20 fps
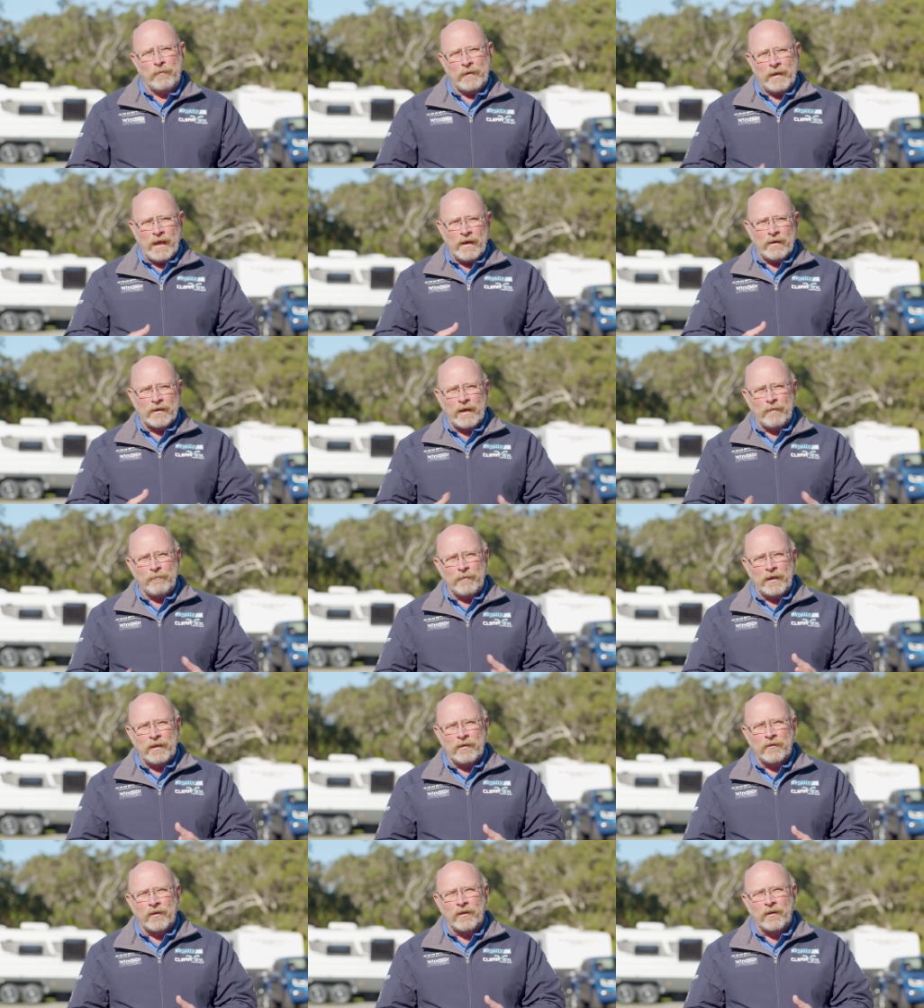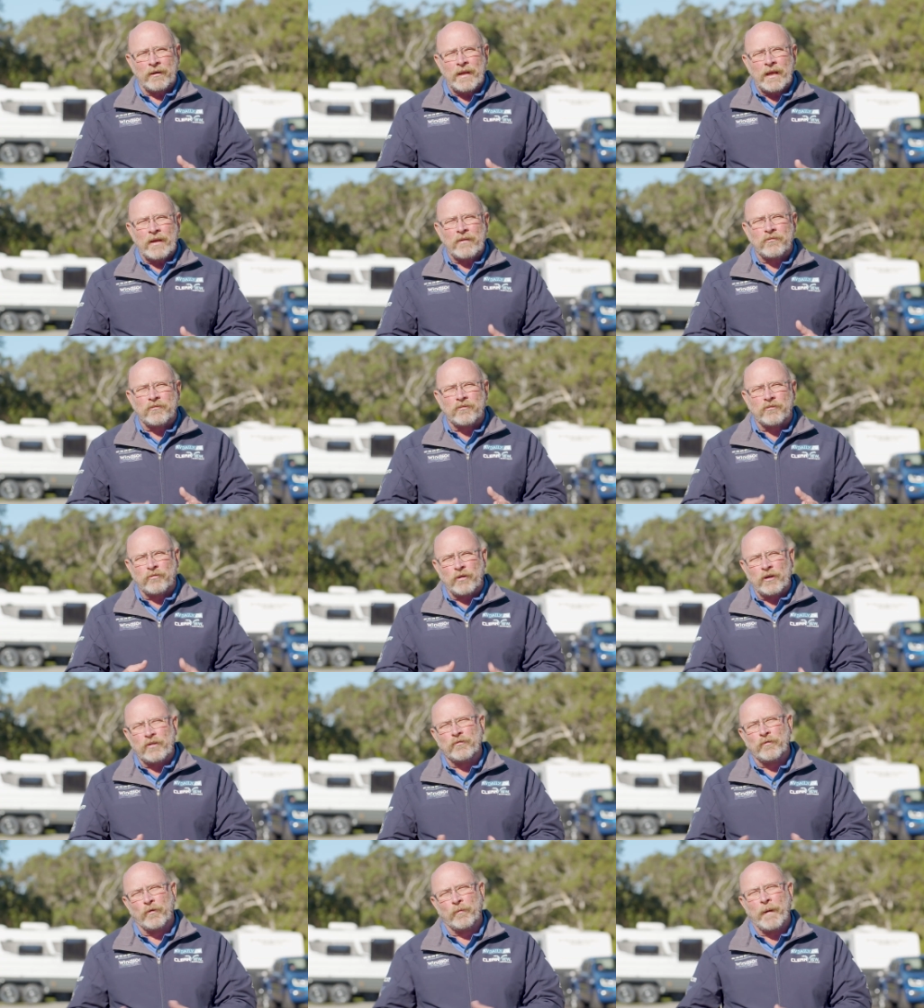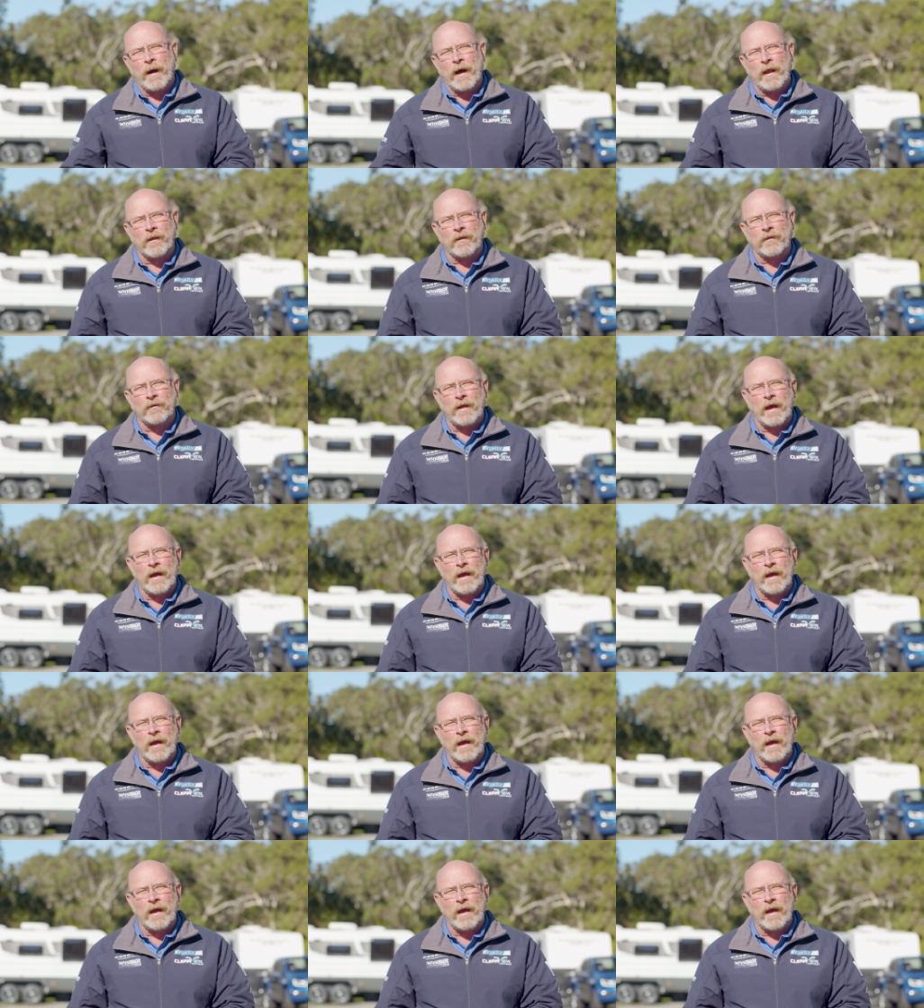we're now coming into the next stressful part of the